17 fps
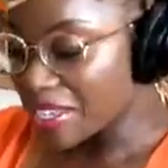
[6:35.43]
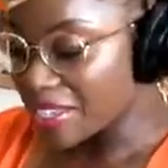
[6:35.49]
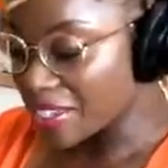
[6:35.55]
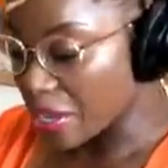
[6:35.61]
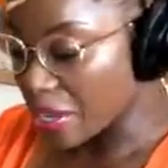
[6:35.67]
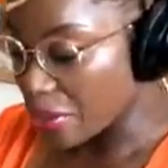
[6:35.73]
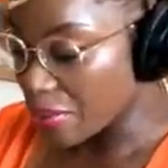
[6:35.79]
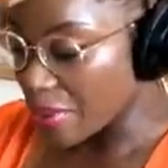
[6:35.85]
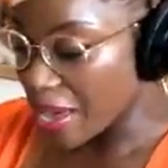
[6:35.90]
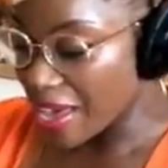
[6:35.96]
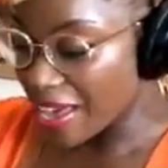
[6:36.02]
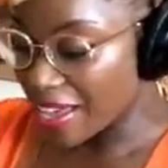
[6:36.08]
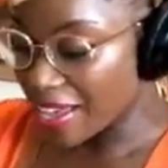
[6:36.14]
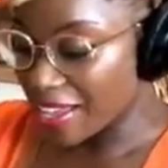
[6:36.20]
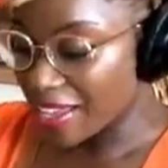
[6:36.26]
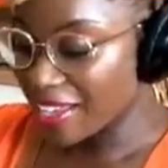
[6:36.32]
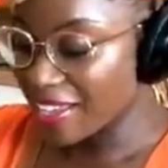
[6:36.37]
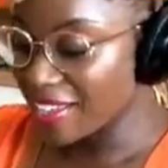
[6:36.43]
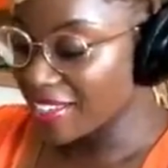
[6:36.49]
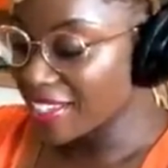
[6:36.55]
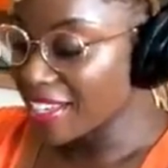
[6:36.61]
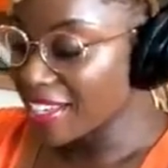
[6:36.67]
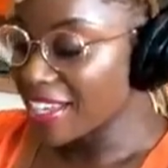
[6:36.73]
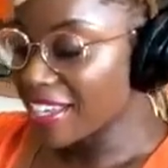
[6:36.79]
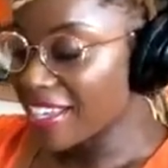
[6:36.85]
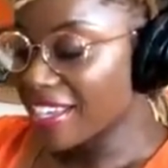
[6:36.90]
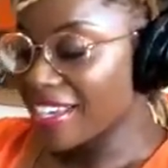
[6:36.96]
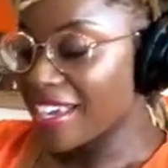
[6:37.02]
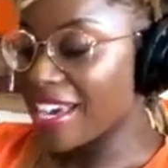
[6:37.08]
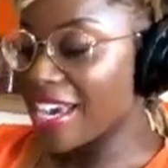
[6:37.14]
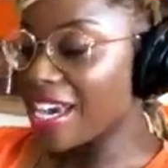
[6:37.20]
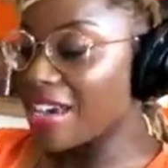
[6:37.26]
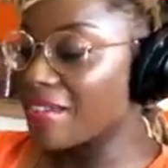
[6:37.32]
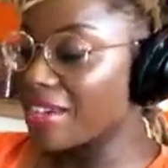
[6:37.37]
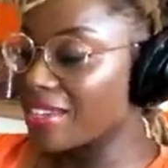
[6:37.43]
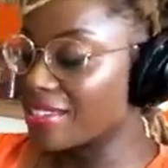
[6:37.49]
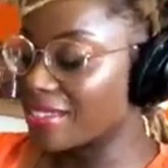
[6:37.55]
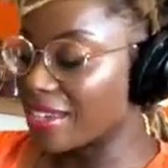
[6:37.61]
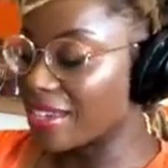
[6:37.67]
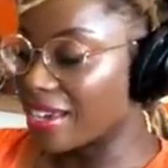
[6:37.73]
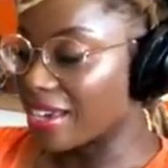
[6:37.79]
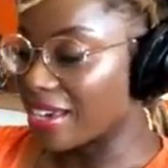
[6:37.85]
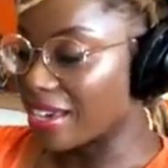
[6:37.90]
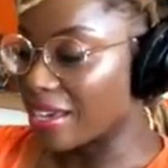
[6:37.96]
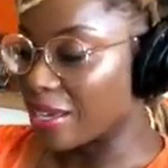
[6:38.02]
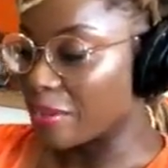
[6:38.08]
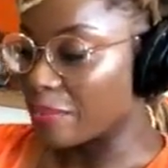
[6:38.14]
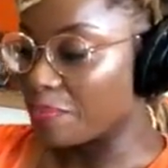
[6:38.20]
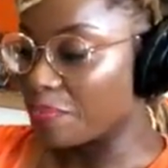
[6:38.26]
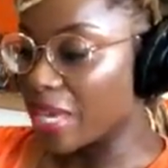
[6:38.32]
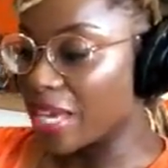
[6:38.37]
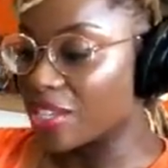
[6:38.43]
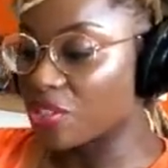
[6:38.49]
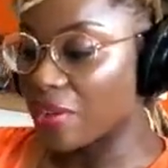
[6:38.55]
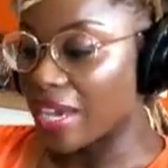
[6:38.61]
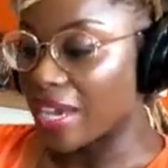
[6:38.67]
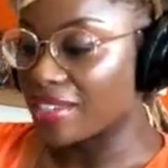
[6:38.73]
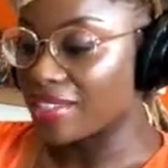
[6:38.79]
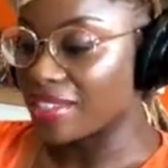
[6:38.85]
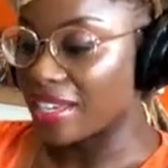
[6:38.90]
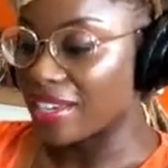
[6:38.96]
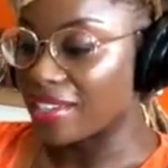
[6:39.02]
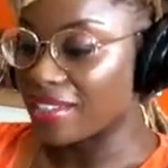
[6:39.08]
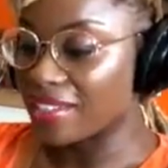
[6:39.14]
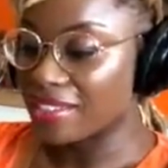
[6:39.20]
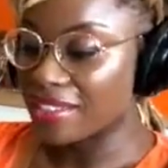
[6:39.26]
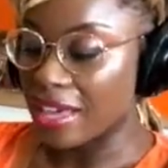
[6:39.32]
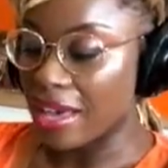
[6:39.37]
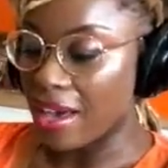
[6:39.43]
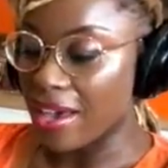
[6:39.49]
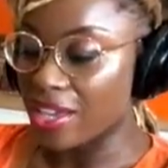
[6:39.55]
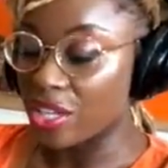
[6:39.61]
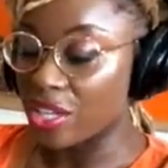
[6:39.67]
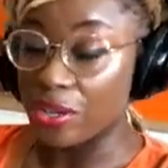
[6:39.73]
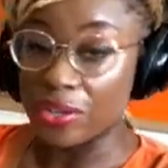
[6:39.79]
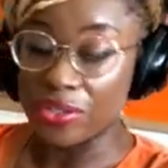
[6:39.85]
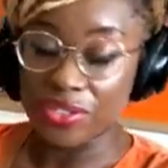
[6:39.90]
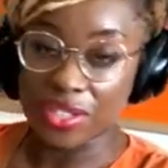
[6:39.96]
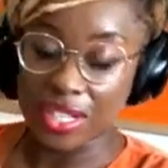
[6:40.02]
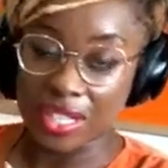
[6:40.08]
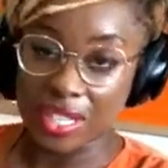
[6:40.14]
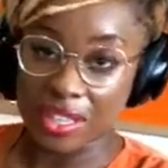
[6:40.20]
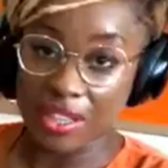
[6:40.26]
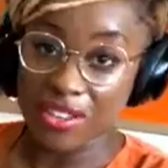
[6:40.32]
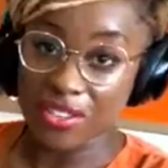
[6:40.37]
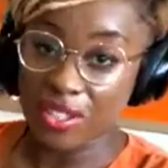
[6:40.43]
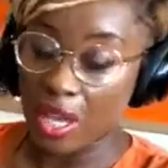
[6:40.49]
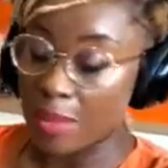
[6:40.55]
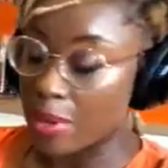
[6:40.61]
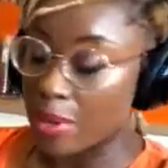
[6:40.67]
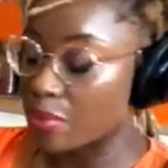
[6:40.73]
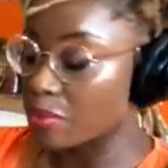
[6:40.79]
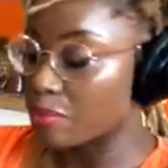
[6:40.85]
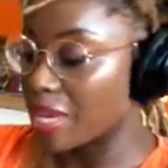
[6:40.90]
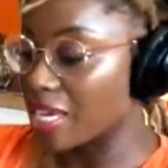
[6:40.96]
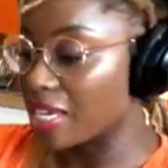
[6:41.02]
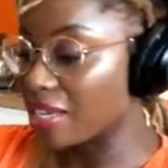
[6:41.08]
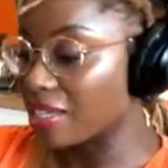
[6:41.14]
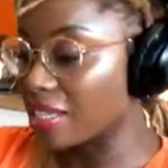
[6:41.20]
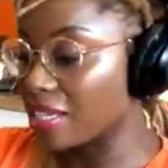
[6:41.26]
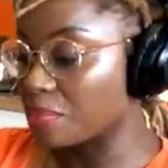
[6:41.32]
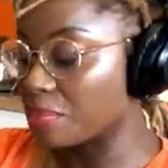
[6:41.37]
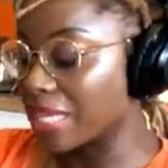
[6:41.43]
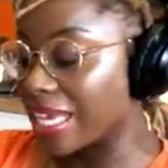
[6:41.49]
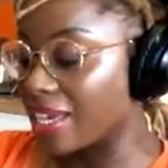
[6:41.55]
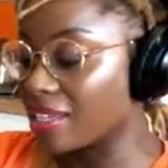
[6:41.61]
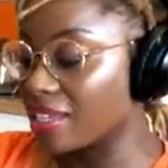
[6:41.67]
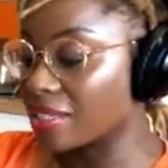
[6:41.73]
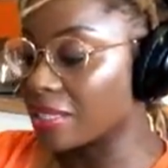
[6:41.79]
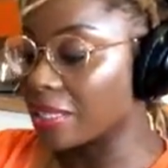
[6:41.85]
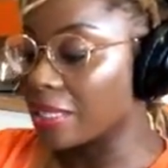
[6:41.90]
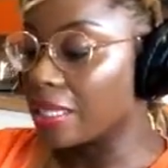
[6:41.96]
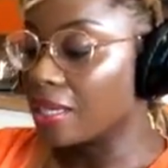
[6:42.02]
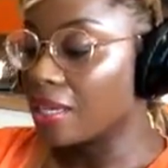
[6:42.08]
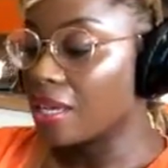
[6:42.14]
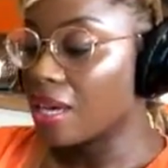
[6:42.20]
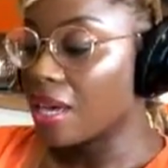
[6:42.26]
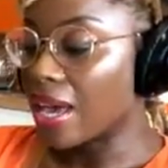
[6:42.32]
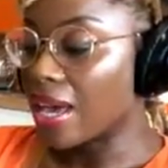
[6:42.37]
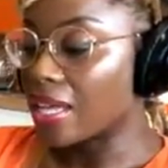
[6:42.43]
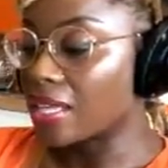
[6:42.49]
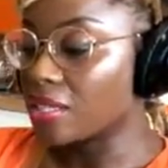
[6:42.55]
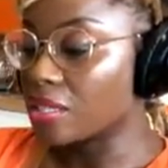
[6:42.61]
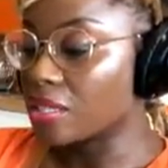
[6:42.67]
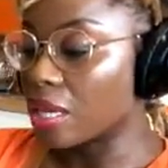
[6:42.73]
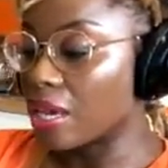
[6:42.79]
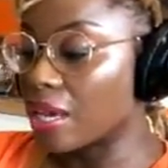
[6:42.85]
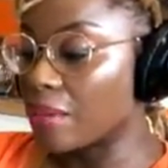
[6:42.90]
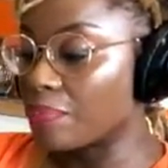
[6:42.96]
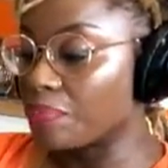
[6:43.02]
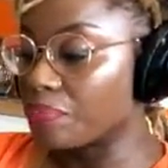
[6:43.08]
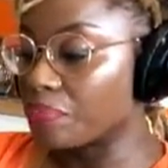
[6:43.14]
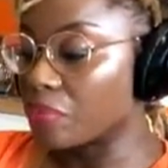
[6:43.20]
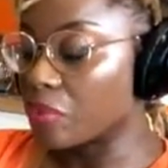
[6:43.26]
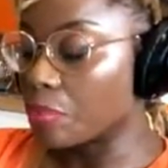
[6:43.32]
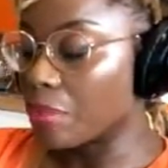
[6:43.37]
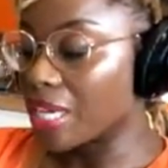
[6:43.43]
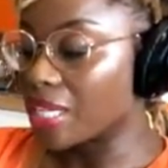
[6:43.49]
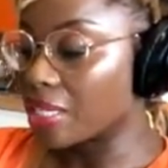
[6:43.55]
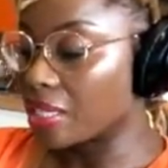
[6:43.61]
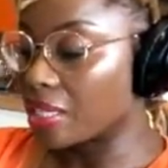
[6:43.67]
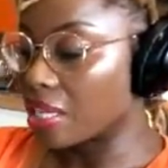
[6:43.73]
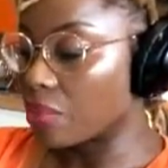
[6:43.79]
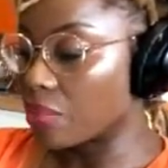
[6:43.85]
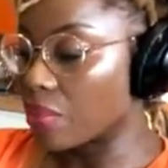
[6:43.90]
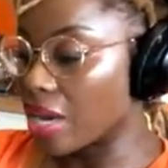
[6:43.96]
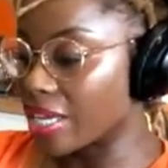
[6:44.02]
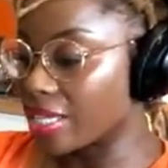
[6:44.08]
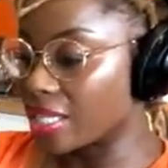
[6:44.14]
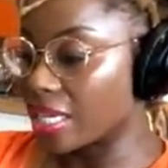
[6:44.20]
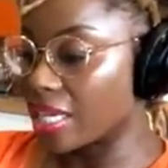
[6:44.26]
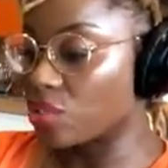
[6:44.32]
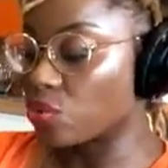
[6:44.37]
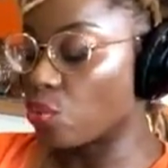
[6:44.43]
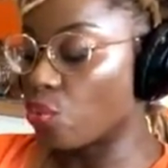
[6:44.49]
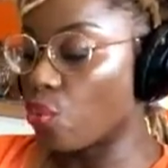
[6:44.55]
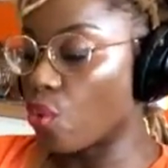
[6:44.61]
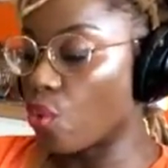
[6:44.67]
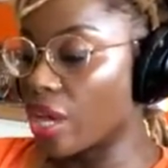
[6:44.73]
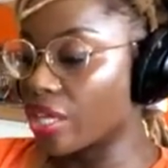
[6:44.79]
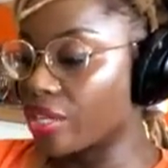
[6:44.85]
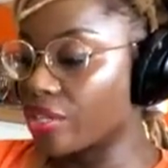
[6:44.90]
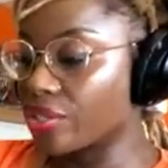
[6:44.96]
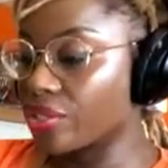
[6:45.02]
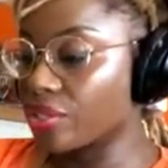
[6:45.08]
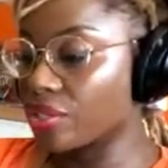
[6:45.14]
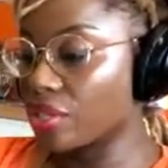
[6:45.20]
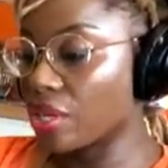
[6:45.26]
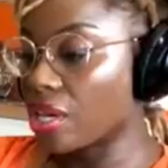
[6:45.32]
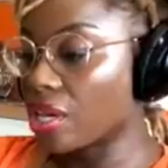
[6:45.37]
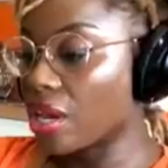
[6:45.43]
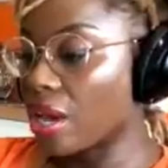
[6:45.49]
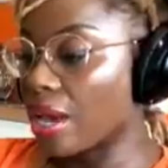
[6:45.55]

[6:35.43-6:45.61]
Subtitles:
So here is a tracing that I used the last time I was making these plates. And basically what I did was